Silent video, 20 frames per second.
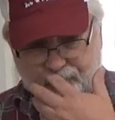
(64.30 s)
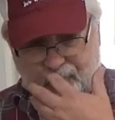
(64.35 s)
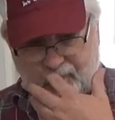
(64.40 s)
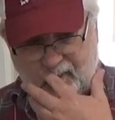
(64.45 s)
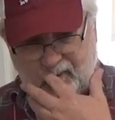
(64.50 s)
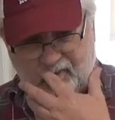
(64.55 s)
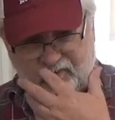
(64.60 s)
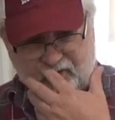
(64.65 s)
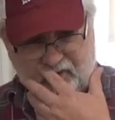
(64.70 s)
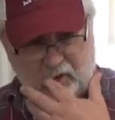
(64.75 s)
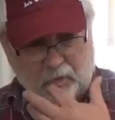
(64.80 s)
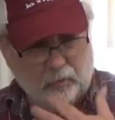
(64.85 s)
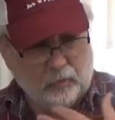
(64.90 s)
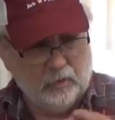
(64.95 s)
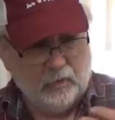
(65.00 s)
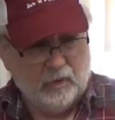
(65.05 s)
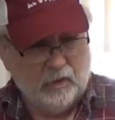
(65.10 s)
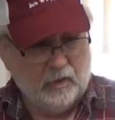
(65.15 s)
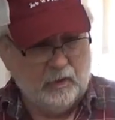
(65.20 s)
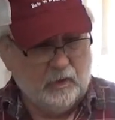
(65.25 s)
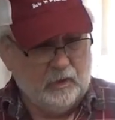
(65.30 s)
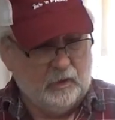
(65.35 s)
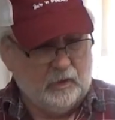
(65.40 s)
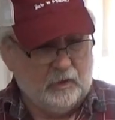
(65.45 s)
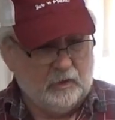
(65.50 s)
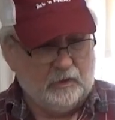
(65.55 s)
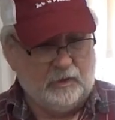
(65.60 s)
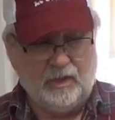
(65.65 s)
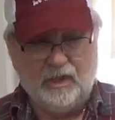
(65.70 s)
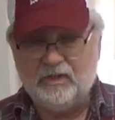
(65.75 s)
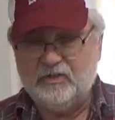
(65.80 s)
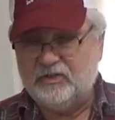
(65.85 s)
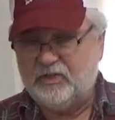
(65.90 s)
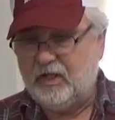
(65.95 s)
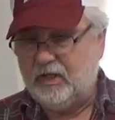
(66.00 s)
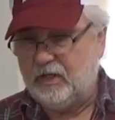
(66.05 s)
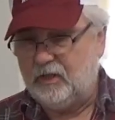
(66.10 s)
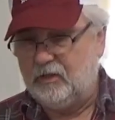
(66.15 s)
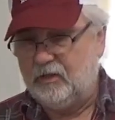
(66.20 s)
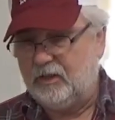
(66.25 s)
So let's
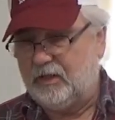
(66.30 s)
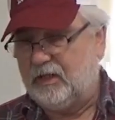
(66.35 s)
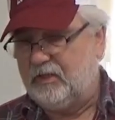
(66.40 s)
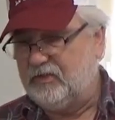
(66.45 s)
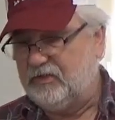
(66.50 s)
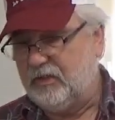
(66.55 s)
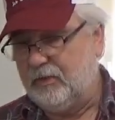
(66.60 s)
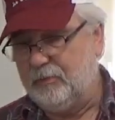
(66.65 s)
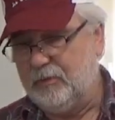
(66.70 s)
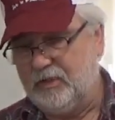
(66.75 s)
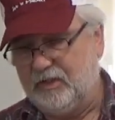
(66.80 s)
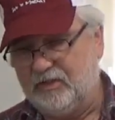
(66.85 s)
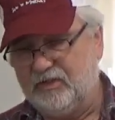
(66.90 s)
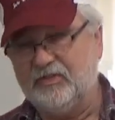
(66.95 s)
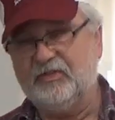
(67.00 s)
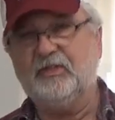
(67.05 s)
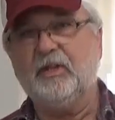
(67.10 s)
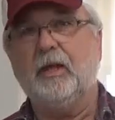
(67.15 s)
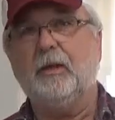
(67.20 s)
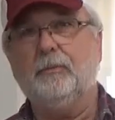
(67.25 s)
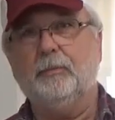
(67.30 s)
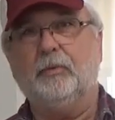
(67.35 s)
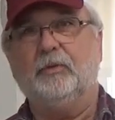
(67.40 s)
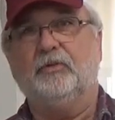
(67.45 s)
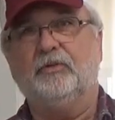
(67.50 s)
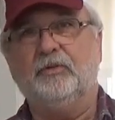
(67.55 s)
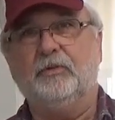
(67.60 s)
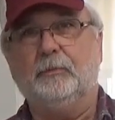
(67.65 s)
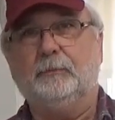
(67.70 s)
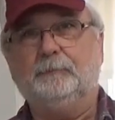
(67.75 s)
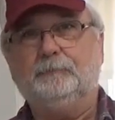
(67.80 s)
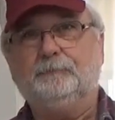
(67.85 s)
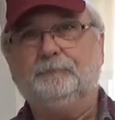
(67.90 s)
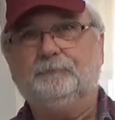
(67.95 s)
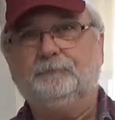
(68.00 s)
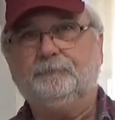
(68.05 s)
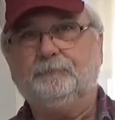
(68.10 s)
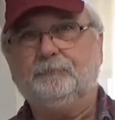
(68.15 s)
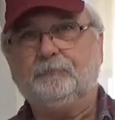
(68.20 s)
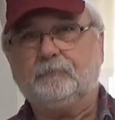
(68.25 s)
take a look at some of the staples
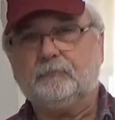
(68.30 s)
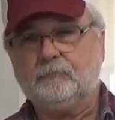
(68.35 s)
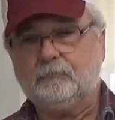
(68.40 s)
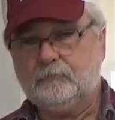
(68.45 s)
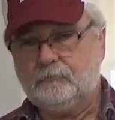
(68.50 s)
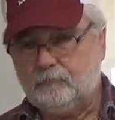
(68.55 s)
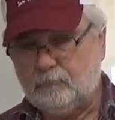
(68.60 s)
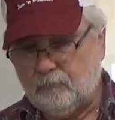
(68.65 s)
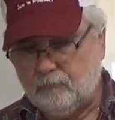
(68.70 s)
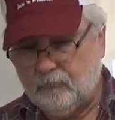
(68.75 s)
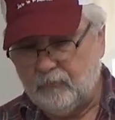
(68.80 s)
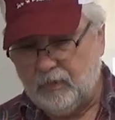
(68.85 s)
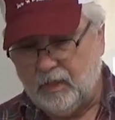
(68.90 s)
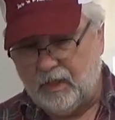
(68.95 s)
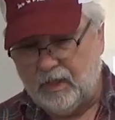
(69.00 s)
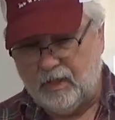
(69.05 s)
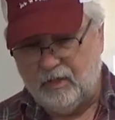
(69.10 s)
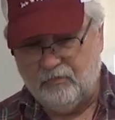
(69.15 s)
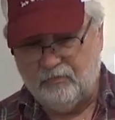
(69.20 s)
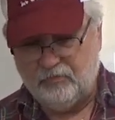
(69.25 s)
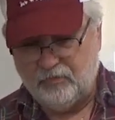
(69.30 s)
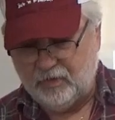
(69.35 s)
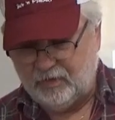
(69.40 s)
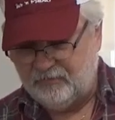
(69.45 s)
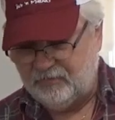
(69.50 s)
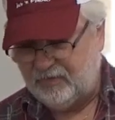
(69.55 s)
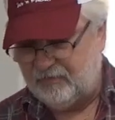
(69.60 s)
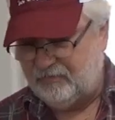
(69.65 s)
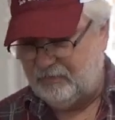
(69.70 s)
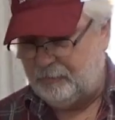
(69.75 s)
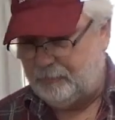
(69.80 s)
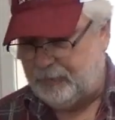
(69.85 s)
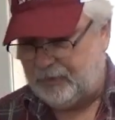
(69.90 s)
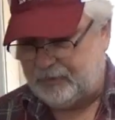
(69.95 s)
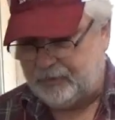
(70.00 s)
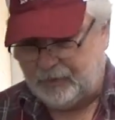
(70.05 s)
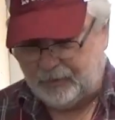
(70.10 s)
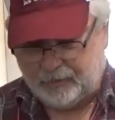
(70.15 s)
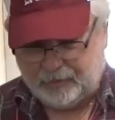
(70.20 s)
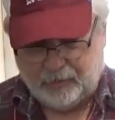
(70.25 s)
of every
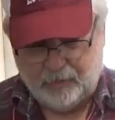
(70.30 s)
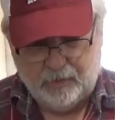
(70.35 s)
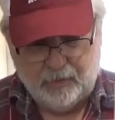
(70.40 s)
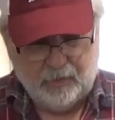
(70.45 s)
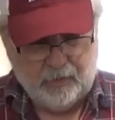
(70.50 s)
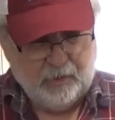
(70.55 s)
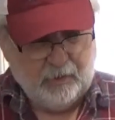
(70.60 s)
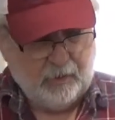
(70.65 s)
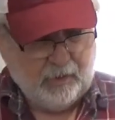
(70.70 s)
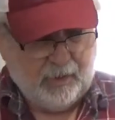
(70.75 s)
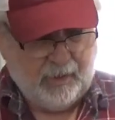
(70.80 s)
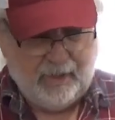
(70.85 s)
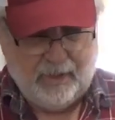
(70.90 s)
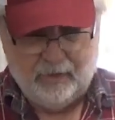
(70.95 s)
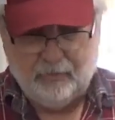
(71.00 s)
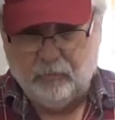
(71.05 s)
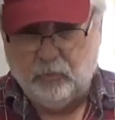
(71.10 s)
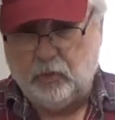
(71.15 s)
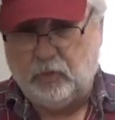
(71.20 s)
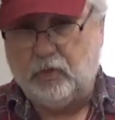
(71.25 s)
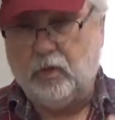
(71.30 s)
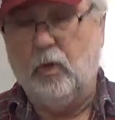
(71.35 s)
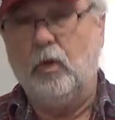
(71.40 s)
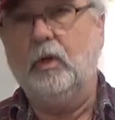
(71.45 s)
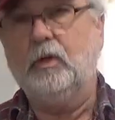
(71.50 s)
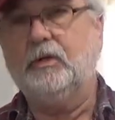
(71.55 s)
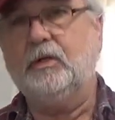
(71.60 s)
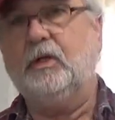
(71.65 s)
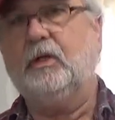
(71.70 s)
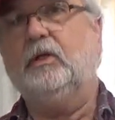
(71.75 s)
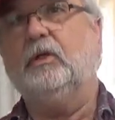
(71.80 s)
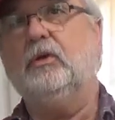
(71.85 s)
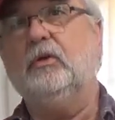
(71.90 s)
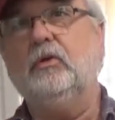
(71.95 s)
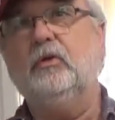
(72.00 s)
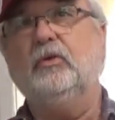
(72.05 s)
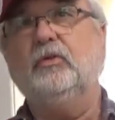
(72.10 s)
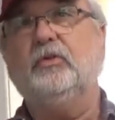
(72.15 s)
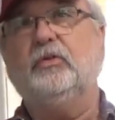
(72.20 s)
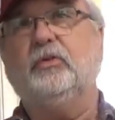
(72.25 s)
picnic. And we're going to
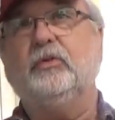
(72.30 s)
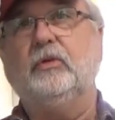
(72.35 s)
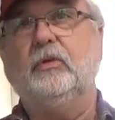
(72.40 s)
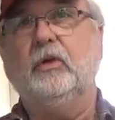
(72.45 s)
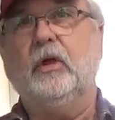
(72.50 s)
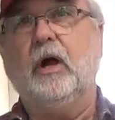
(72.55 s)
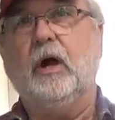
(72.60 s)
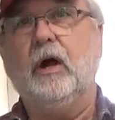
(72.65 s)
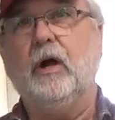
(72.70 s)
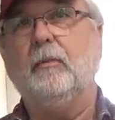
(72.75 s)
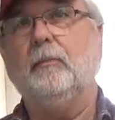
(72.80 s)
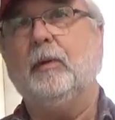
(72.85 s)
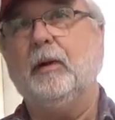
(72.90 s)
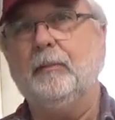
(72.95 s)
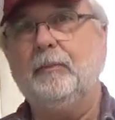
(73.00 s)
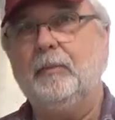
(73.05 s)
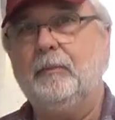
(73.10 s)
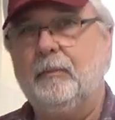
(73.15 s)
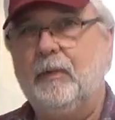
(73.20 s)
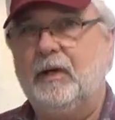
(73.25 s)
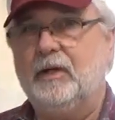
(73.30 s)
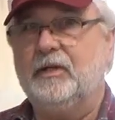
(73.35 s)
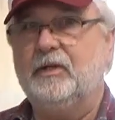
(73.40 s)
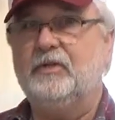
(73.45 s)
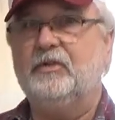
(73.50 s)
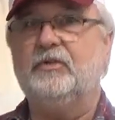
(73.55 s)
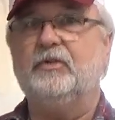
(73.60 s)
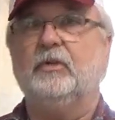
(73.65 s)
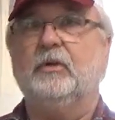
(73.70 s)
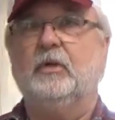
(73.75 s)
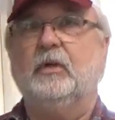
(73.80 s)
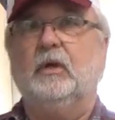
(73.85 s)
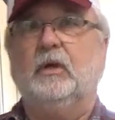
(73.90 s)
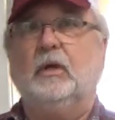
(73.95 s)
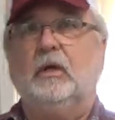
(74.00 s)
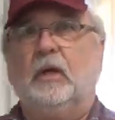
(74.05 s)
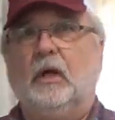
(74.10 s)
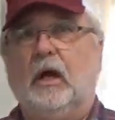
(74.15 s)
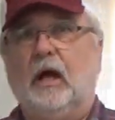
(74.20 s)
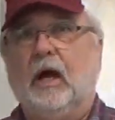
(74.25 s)
use our Bub and Mother's
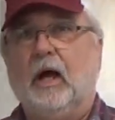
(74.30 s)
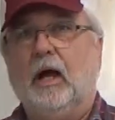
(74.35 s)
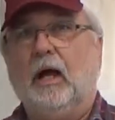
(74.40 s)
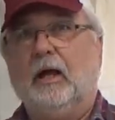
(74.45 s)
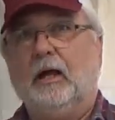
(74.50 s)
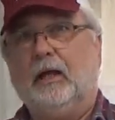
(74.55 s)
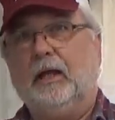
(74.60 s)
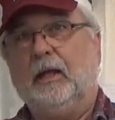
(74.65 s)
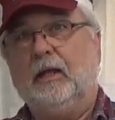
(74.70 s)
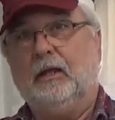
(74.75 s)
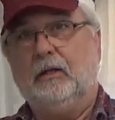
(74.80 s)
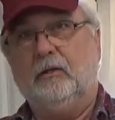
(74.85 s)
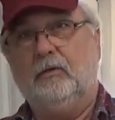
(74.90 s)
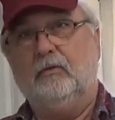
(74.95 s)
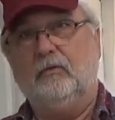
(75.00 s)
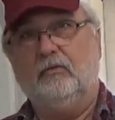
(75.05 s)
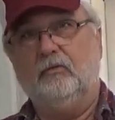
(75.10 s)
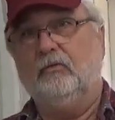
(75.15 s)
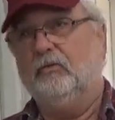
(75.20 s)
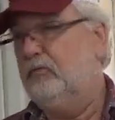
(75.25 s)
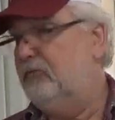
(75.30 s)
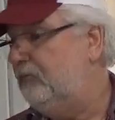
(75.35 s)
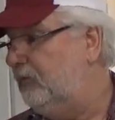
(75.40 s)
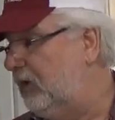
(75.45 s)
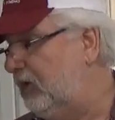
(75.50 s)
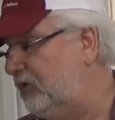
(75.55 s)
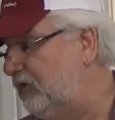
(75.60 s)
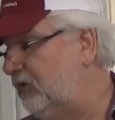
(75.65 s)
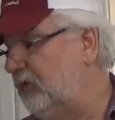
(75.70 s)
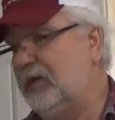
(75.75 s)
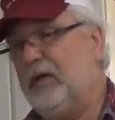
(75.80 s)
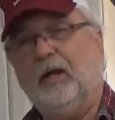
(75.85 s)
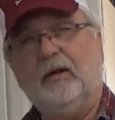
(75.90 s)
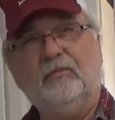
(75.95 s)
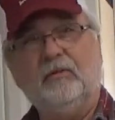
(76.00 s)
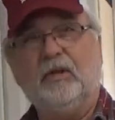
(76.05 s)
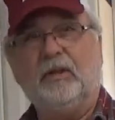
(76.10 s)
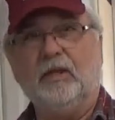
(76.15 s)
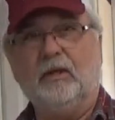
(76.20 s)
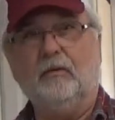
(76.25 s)
in virtually
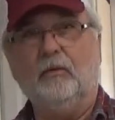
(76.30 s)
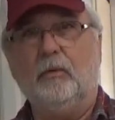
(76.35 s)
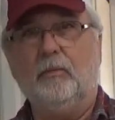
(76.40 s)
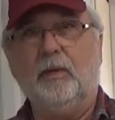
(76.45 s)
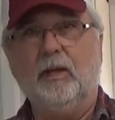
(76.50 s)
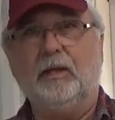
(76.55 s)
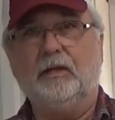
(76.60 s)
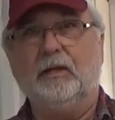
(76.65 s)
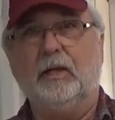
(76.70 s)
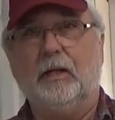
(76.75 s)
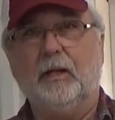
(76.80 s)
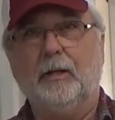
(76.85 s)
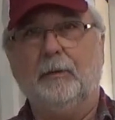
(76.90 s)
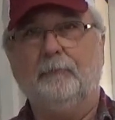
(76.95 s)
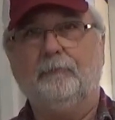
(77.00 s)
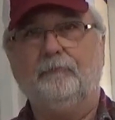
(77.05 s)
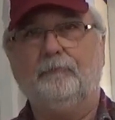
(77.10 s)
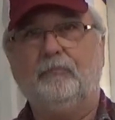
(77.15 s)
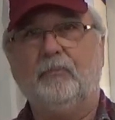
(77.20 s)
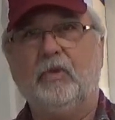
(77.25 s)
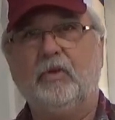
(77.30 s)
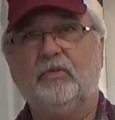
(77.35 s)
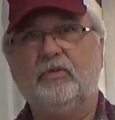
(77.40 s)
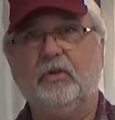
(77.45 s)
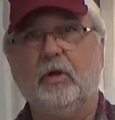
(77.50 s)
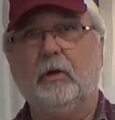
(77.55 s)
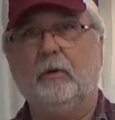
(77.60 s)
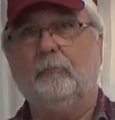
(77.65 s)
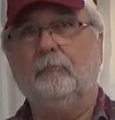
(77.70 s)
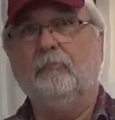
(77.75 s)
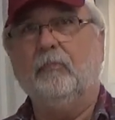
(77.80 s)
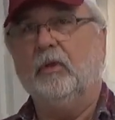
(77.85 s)
everything we make today. So